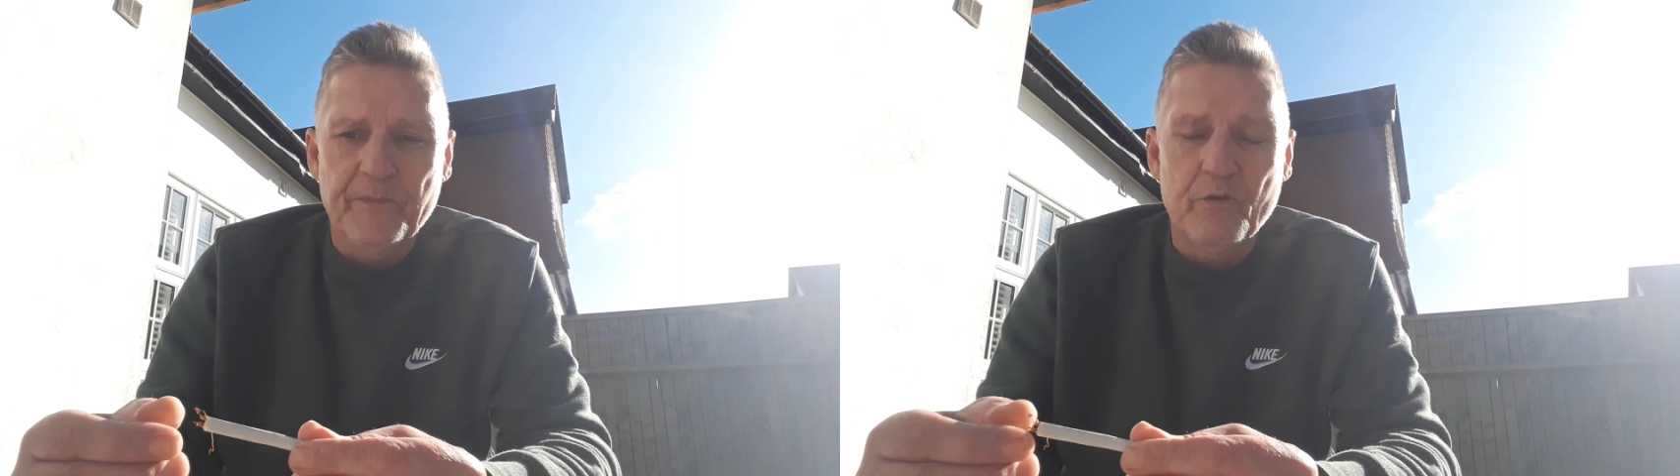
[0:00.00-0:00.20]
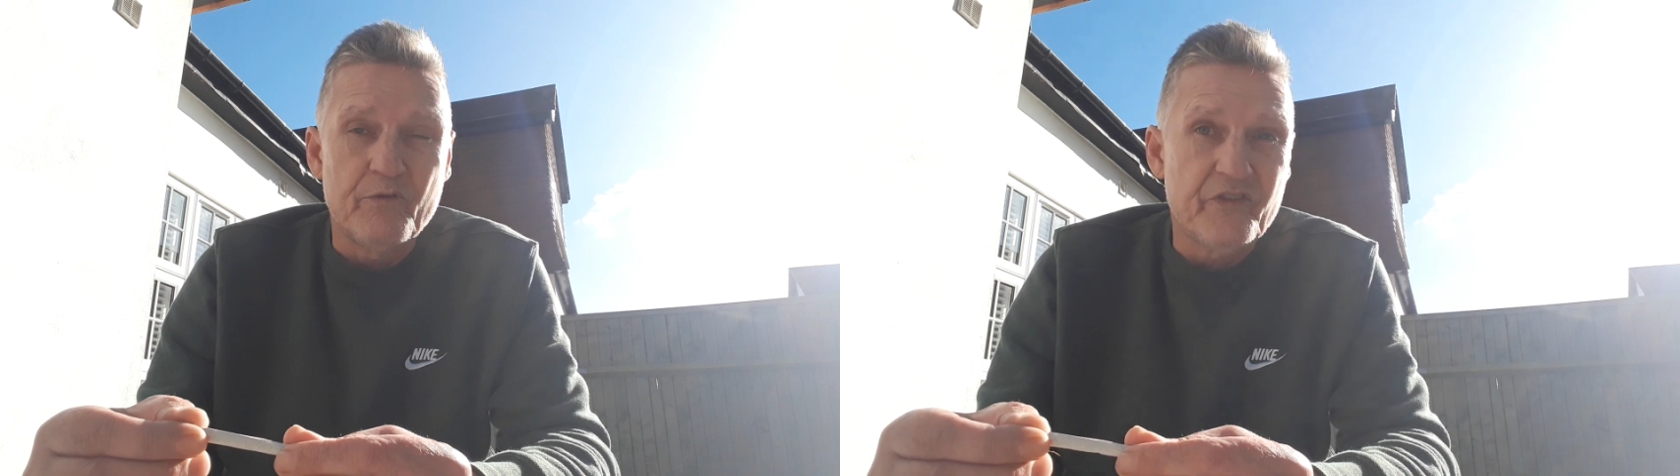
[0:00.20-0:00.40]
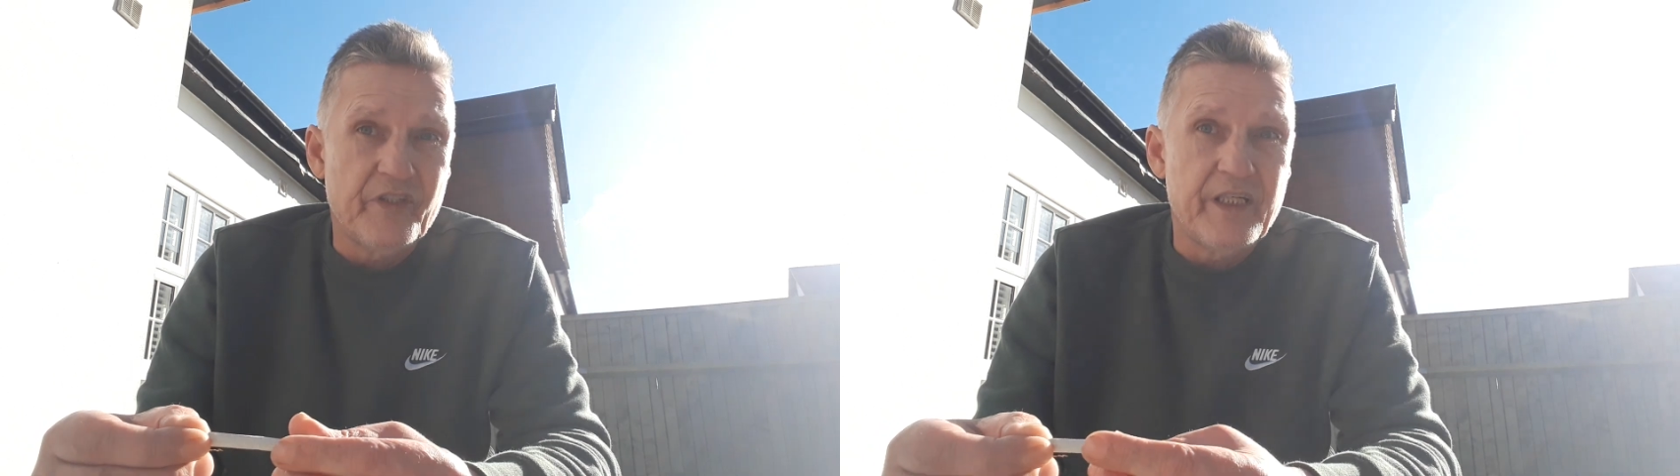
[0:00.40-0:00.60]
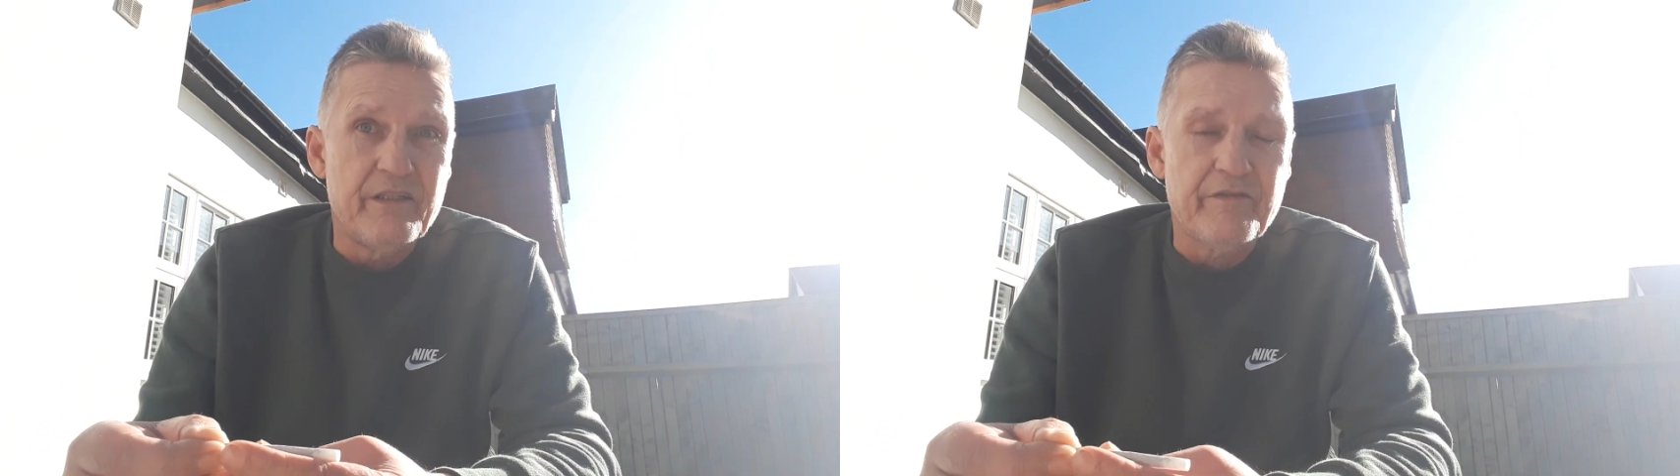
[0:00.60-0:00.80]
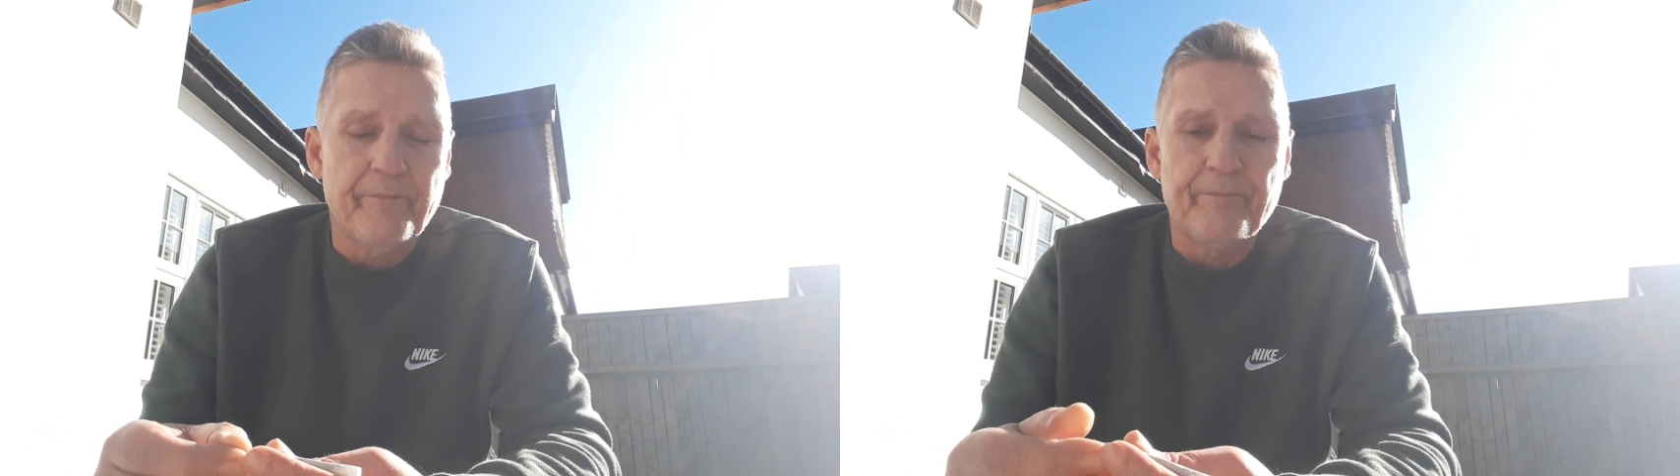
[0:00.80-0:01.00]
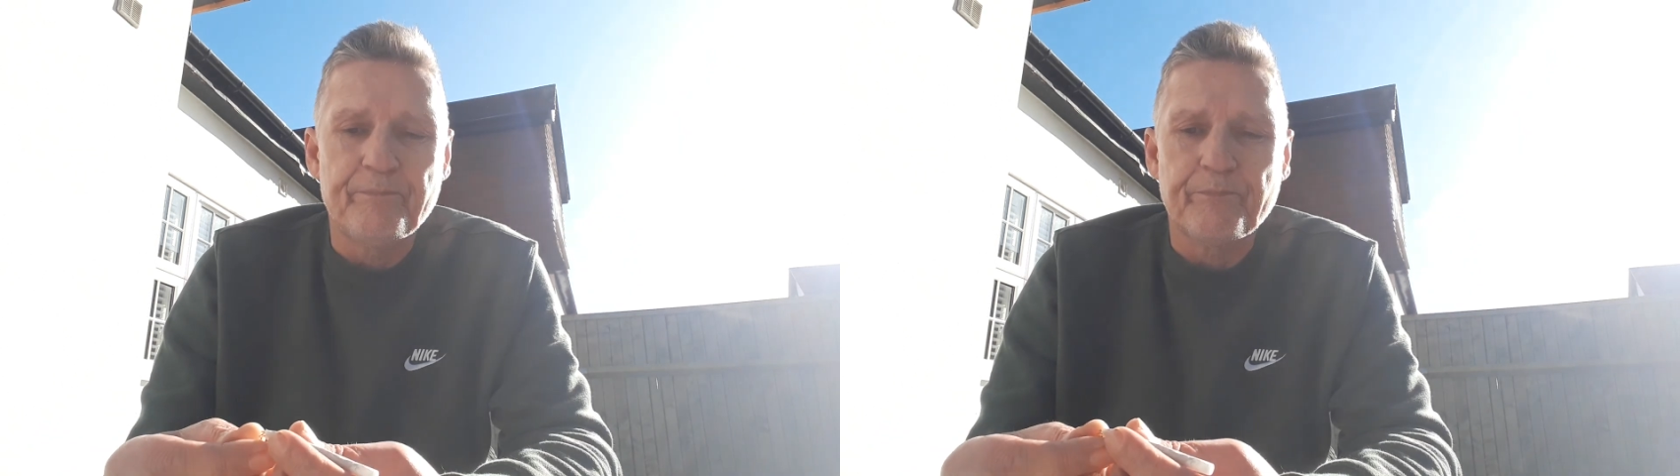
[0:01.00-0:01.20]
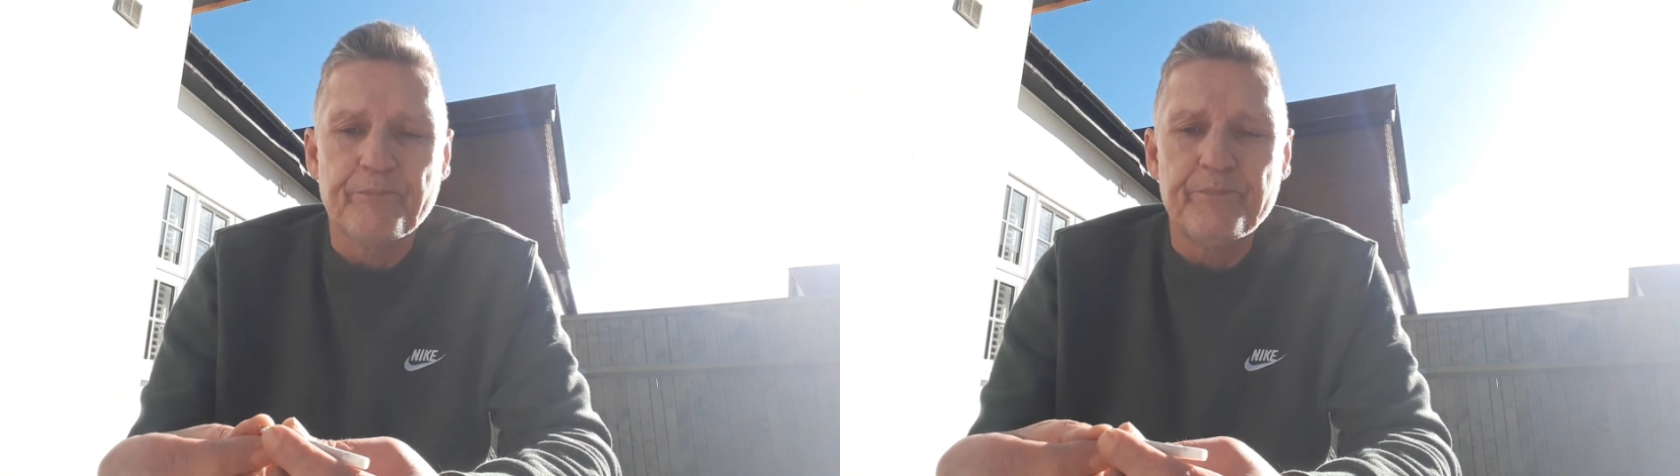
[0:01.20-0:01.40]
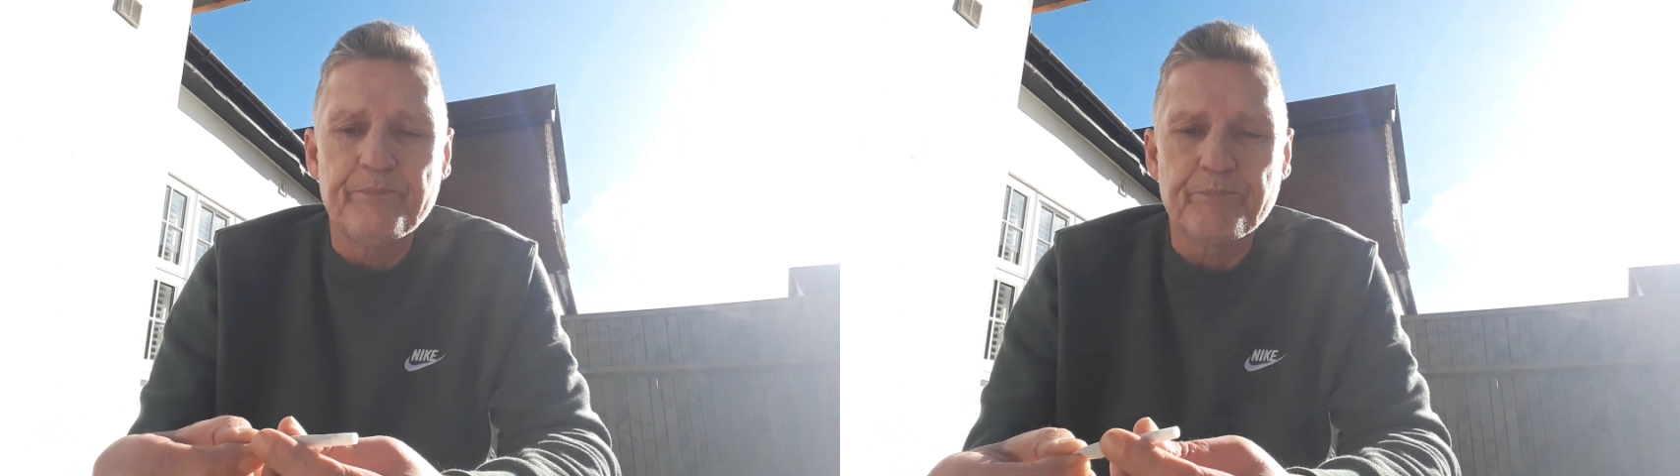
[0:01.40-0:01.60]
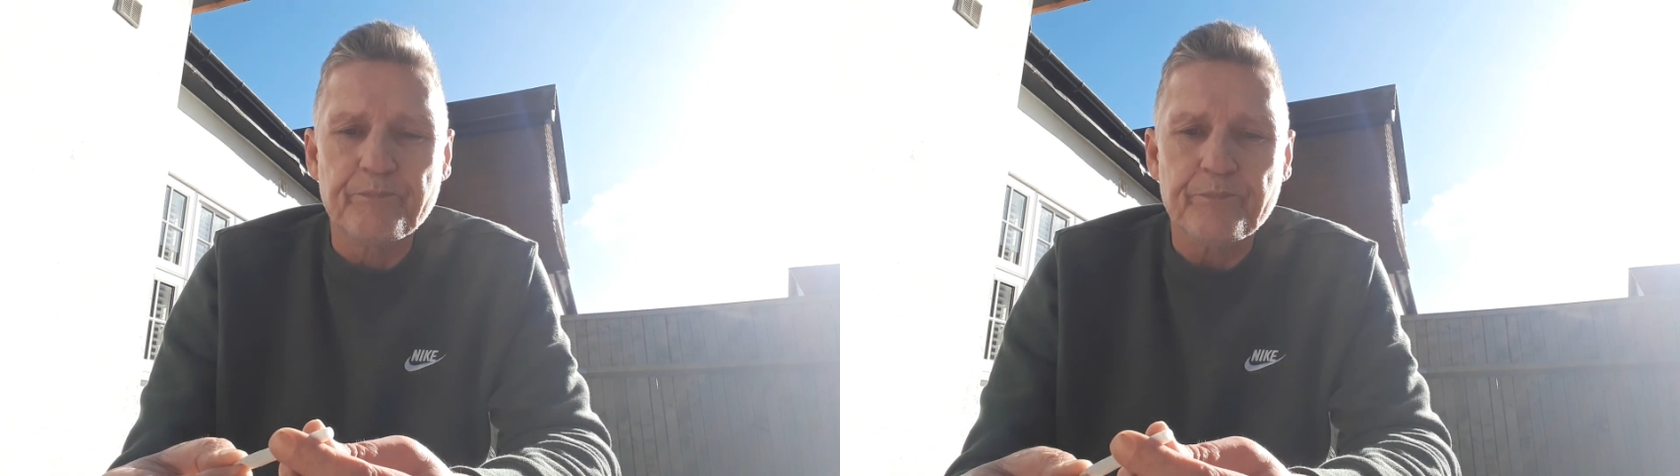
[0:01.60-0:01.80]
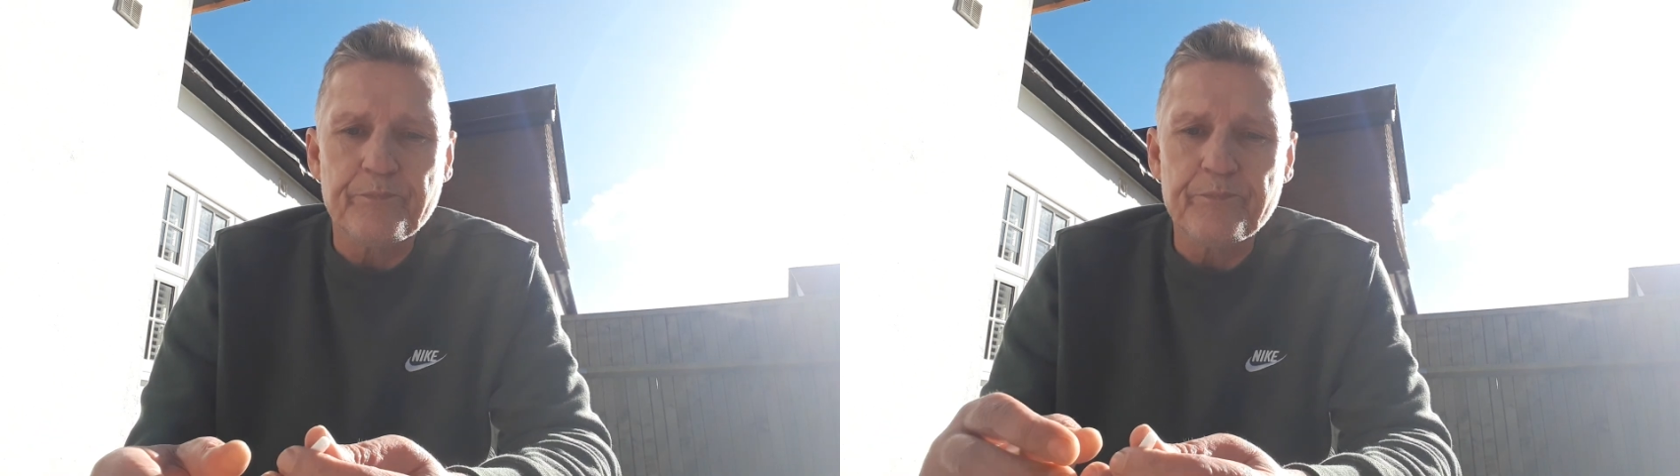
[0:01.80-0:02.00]
called Steve,
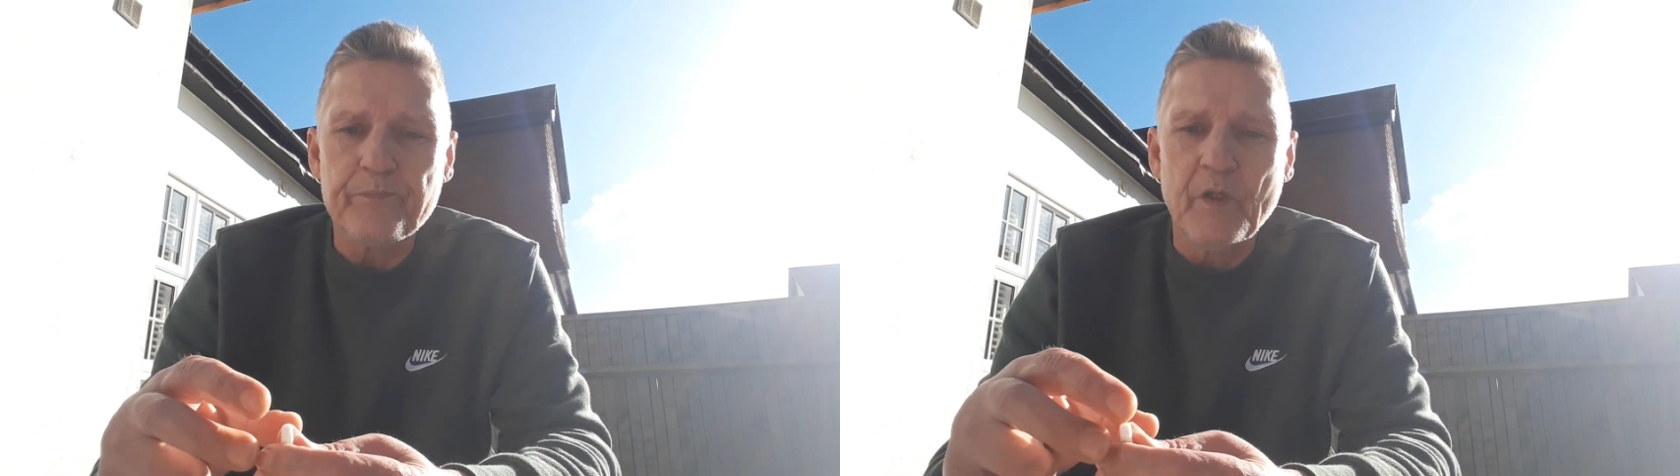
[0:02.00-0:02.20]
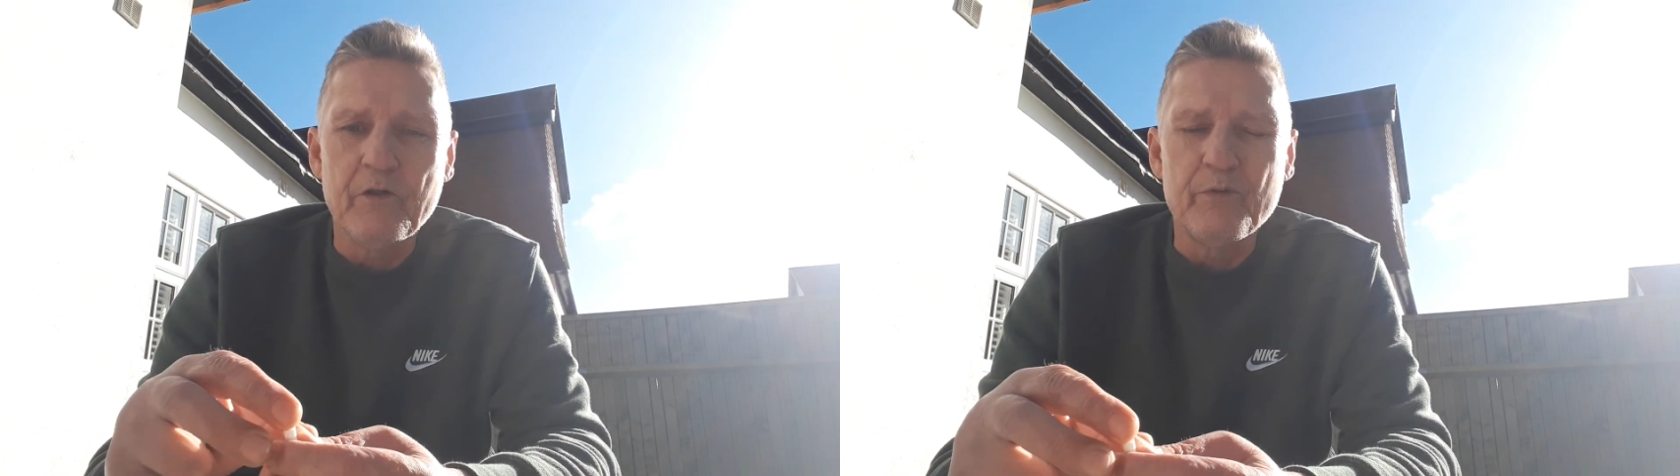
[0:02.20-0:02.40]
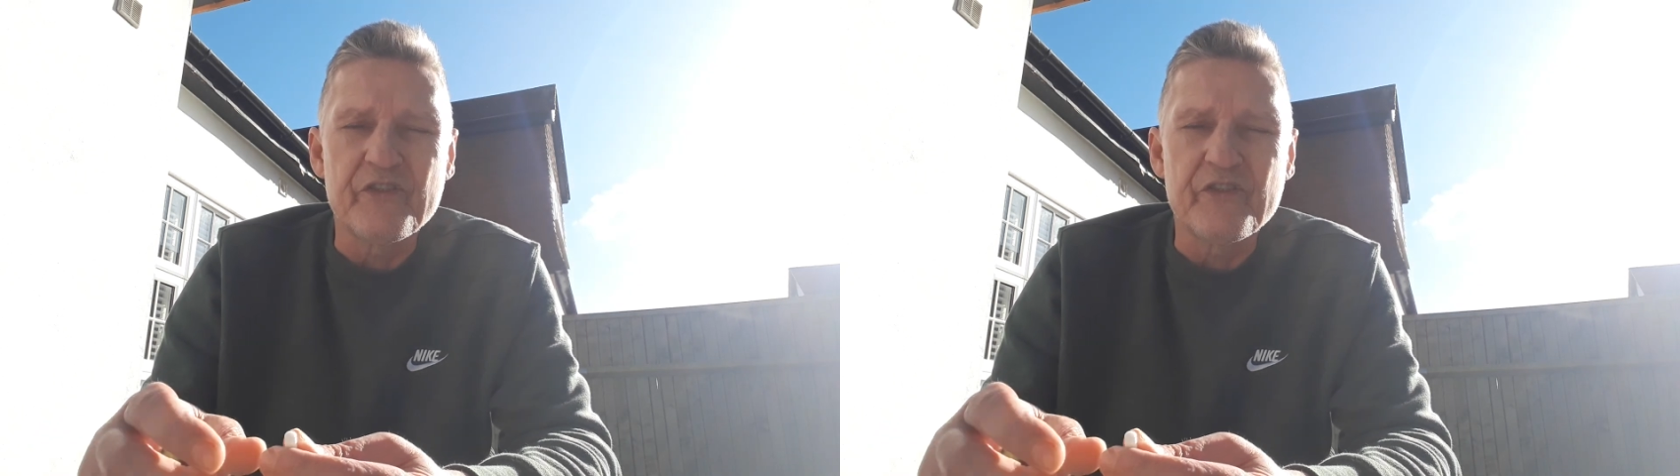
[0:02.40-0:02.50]
who